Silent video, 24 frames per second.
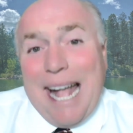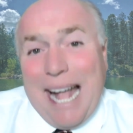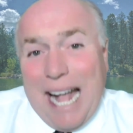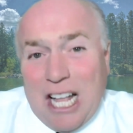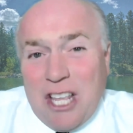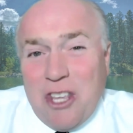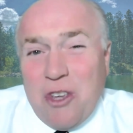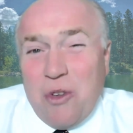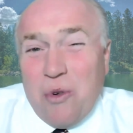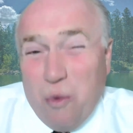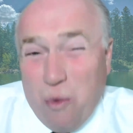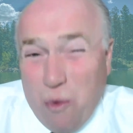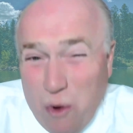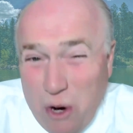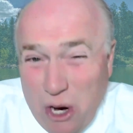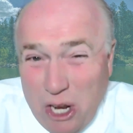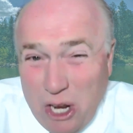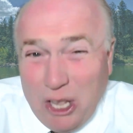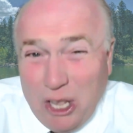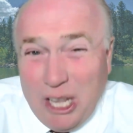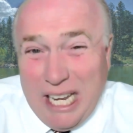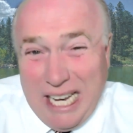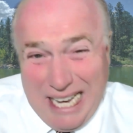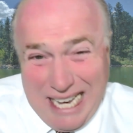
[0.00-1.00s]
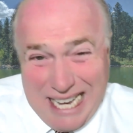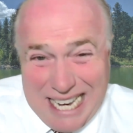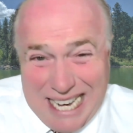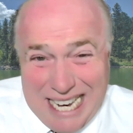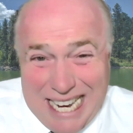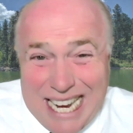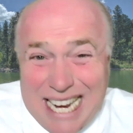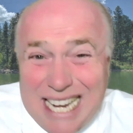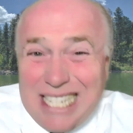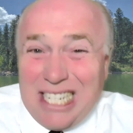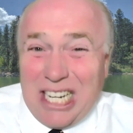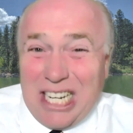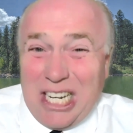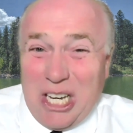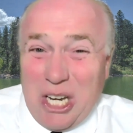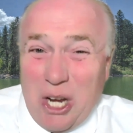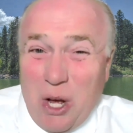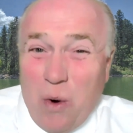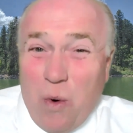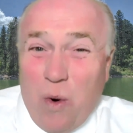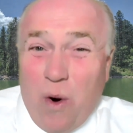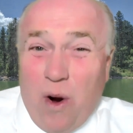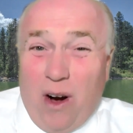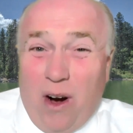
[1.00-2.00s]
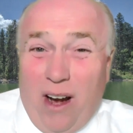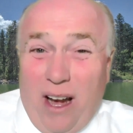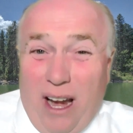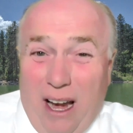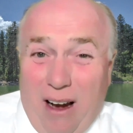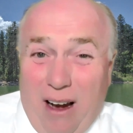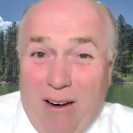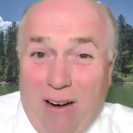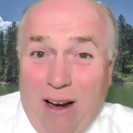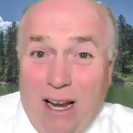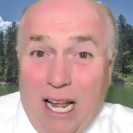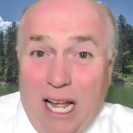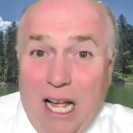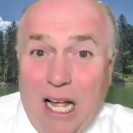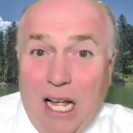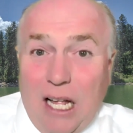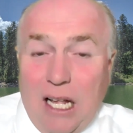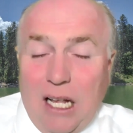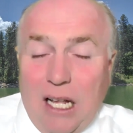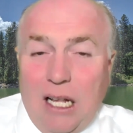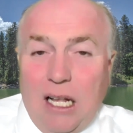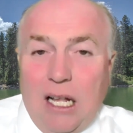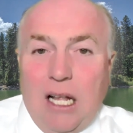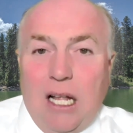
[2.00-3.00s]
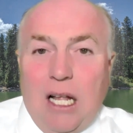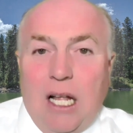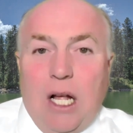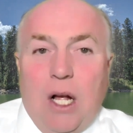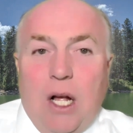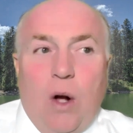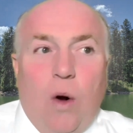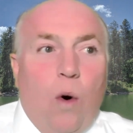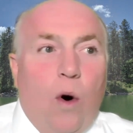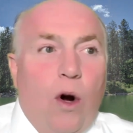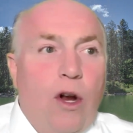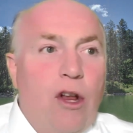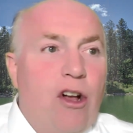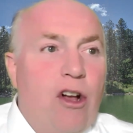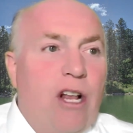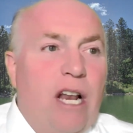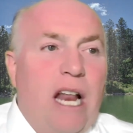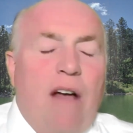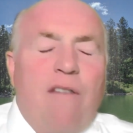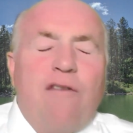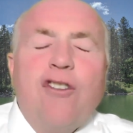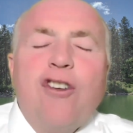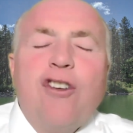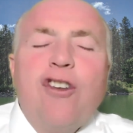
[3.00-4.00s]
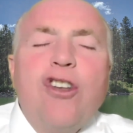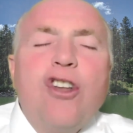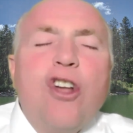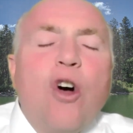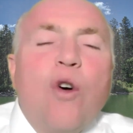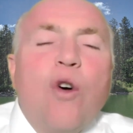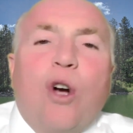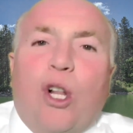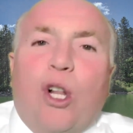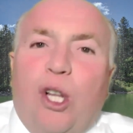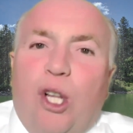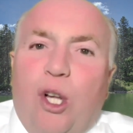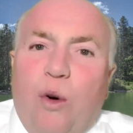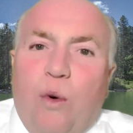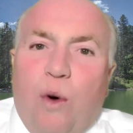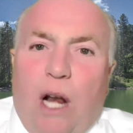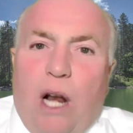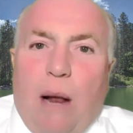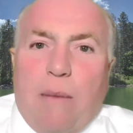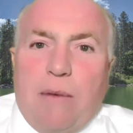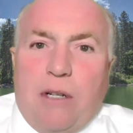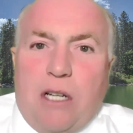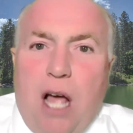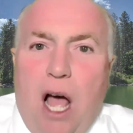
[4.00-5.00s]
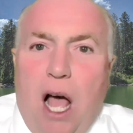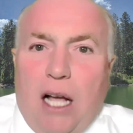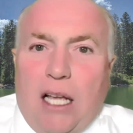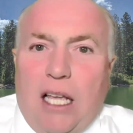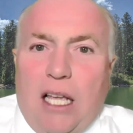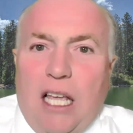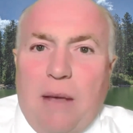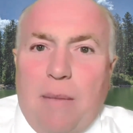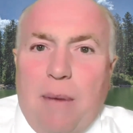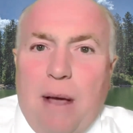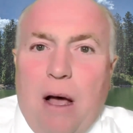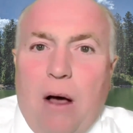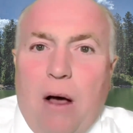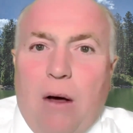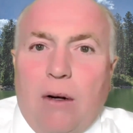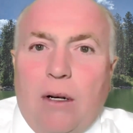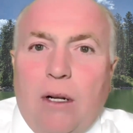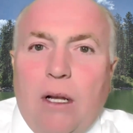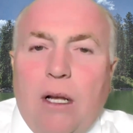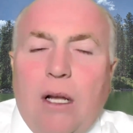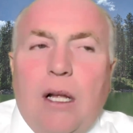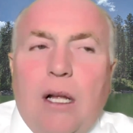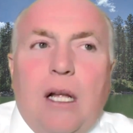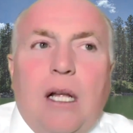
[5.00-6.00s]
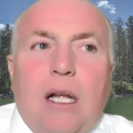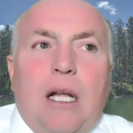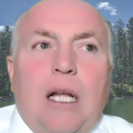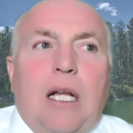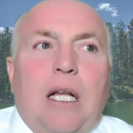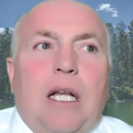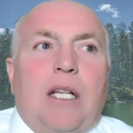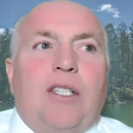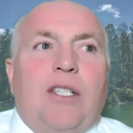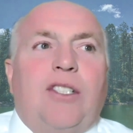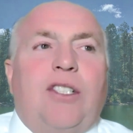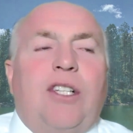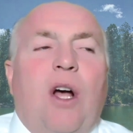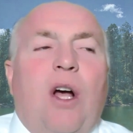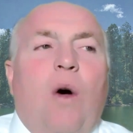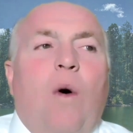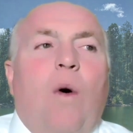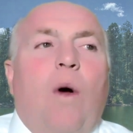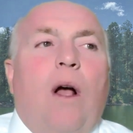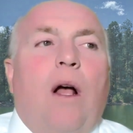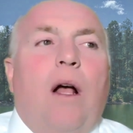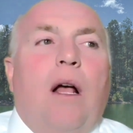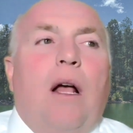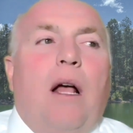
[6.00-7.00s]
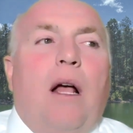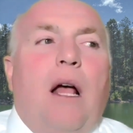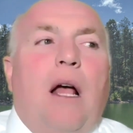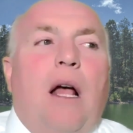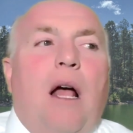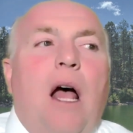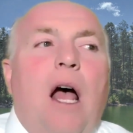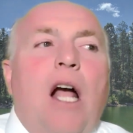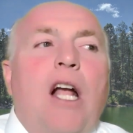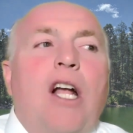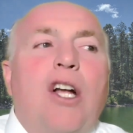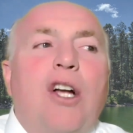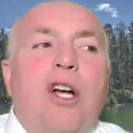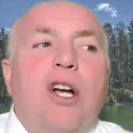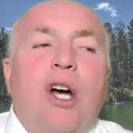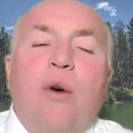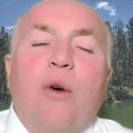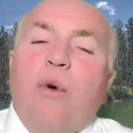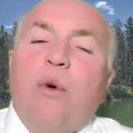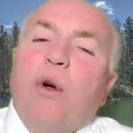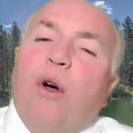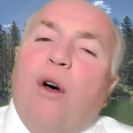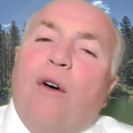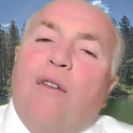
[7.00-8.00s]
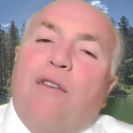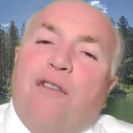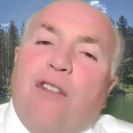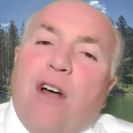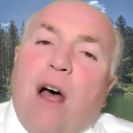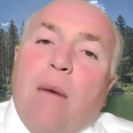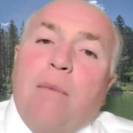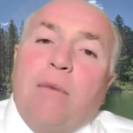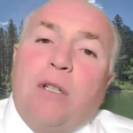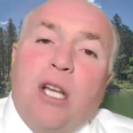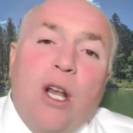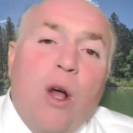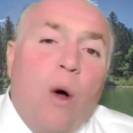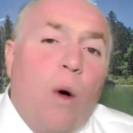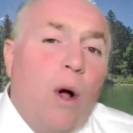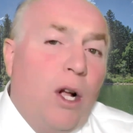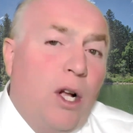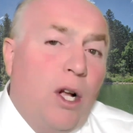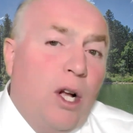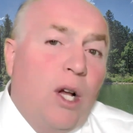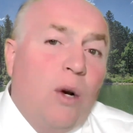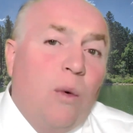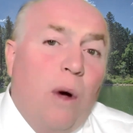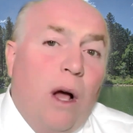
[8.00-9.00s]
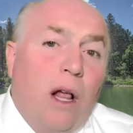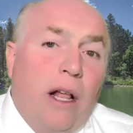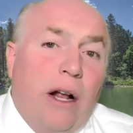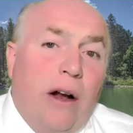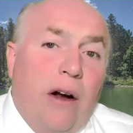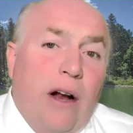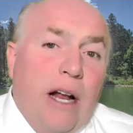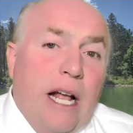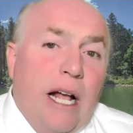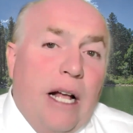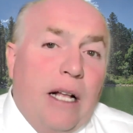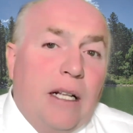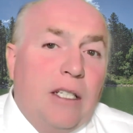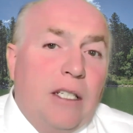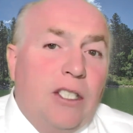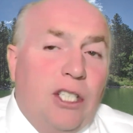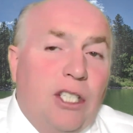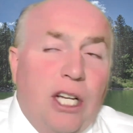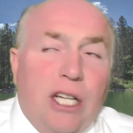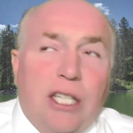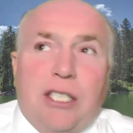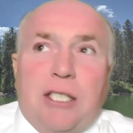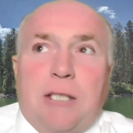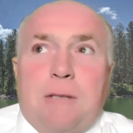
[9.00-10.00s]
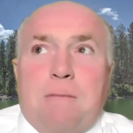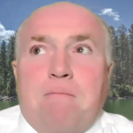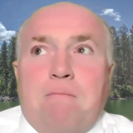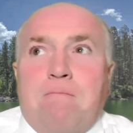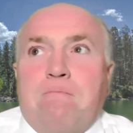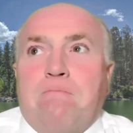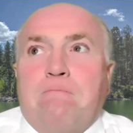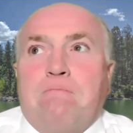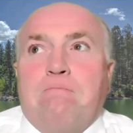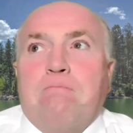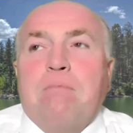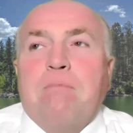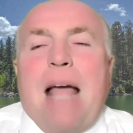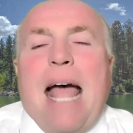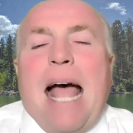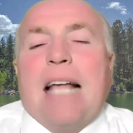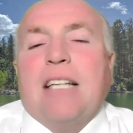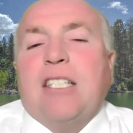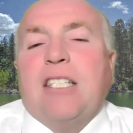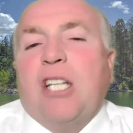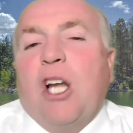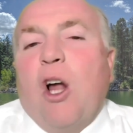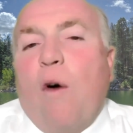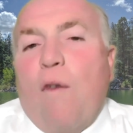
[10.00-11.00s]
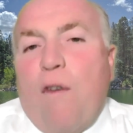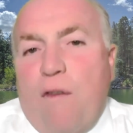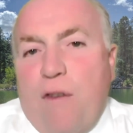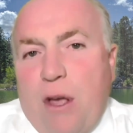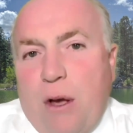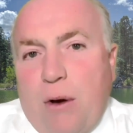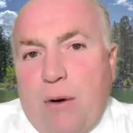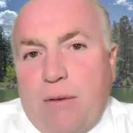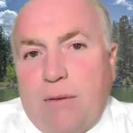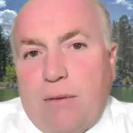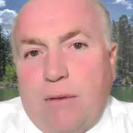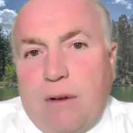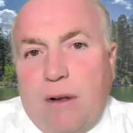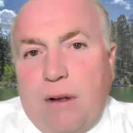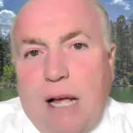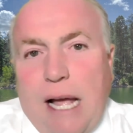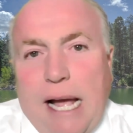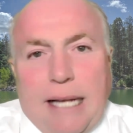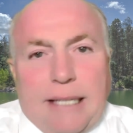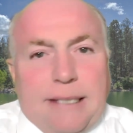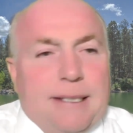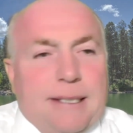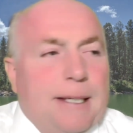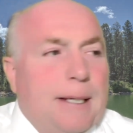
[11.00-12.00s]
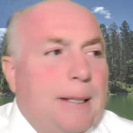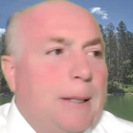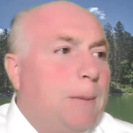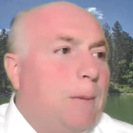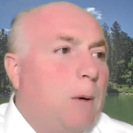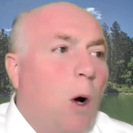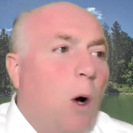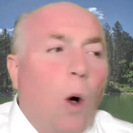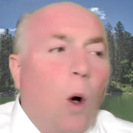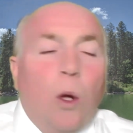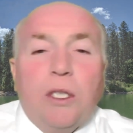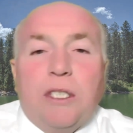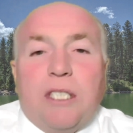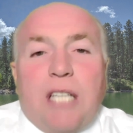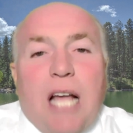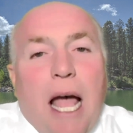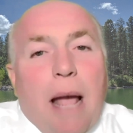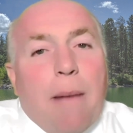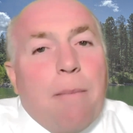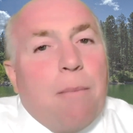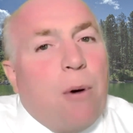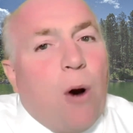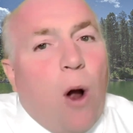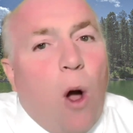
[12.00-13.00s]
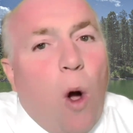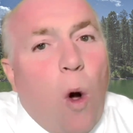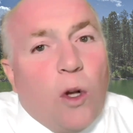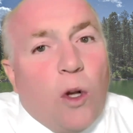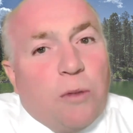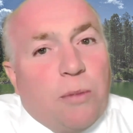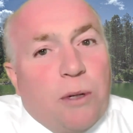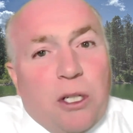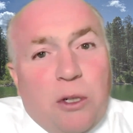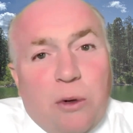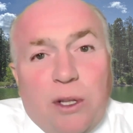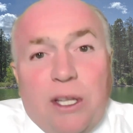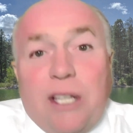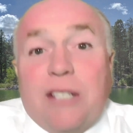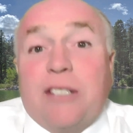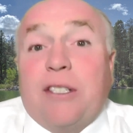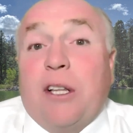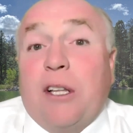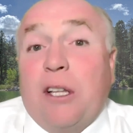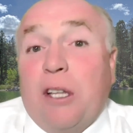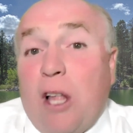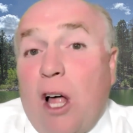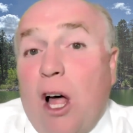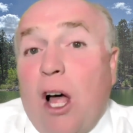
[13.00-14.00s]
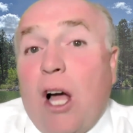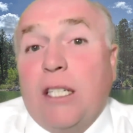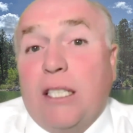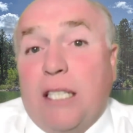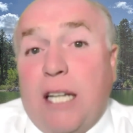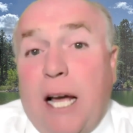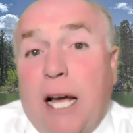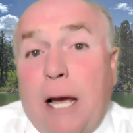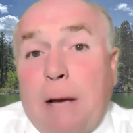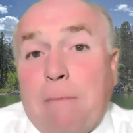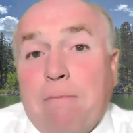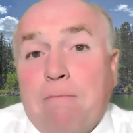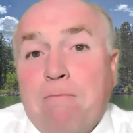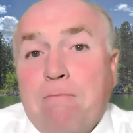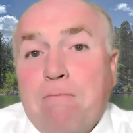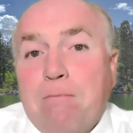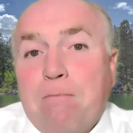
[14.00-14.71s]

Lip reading: And you'd really need to know our area or you're going to have no clue what I'm talking about. So a good rule of thumb to know a good well area, just as an overview, as an old-time pro who's been doing this a long time,